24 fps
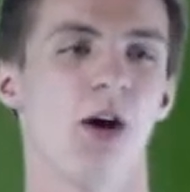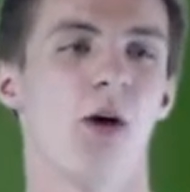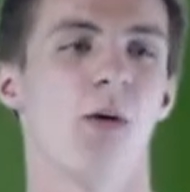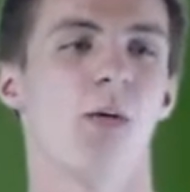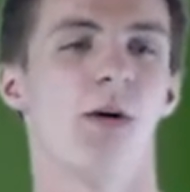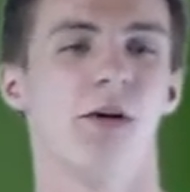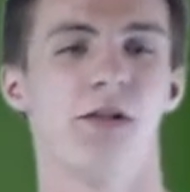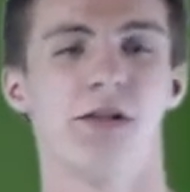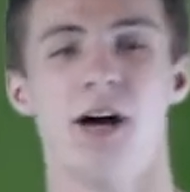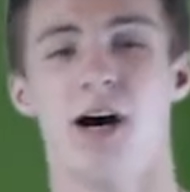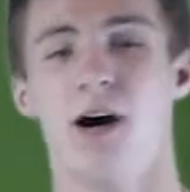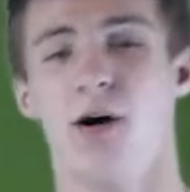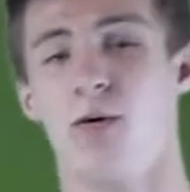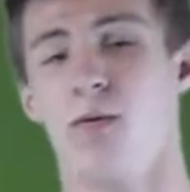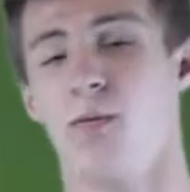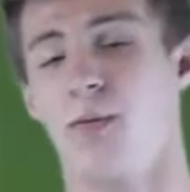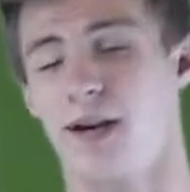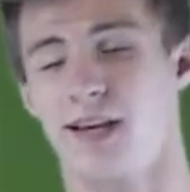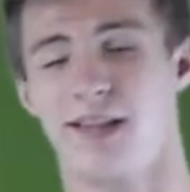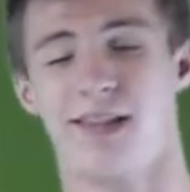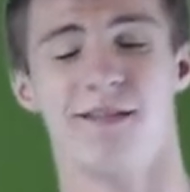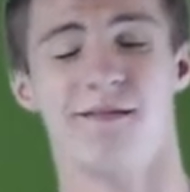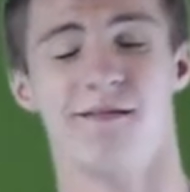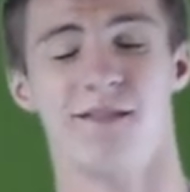without
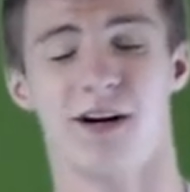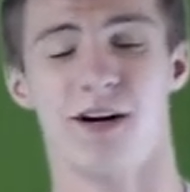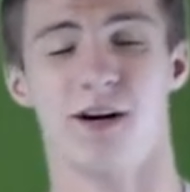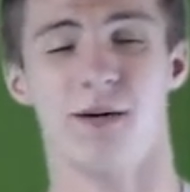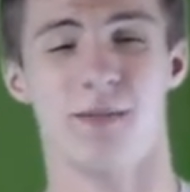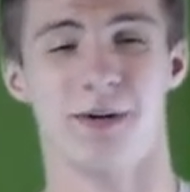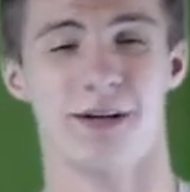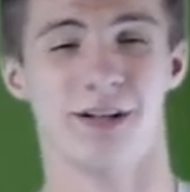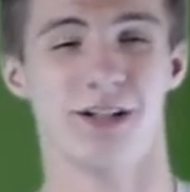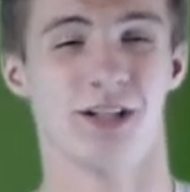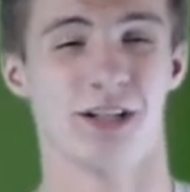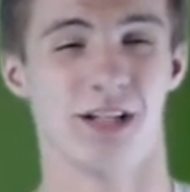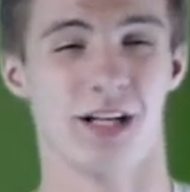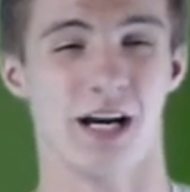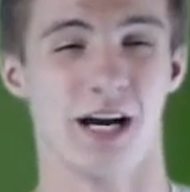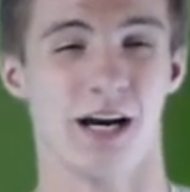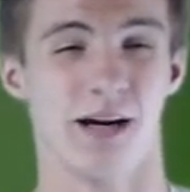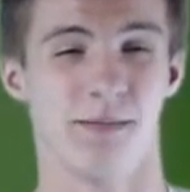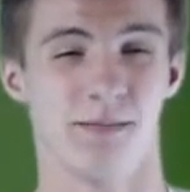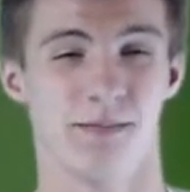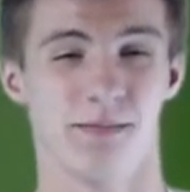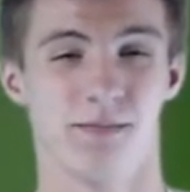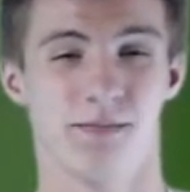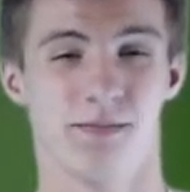wasting very much time.
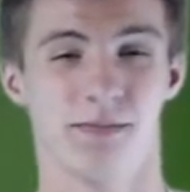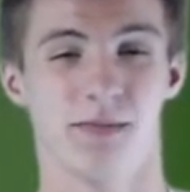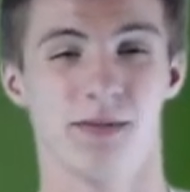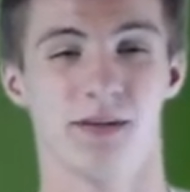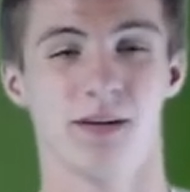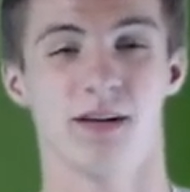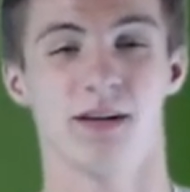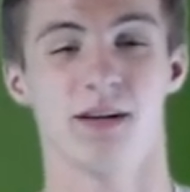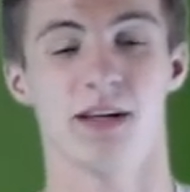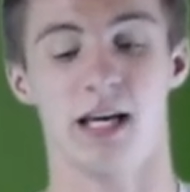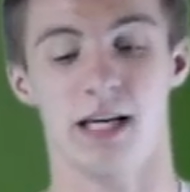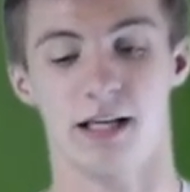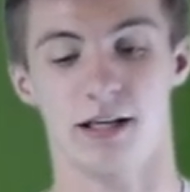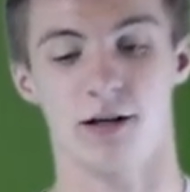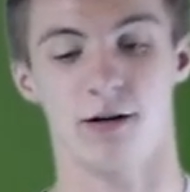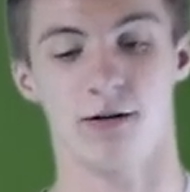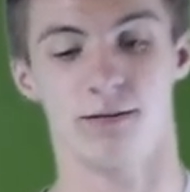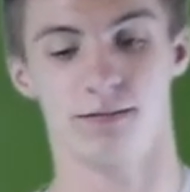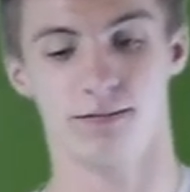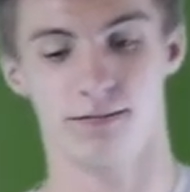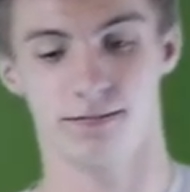Thank you.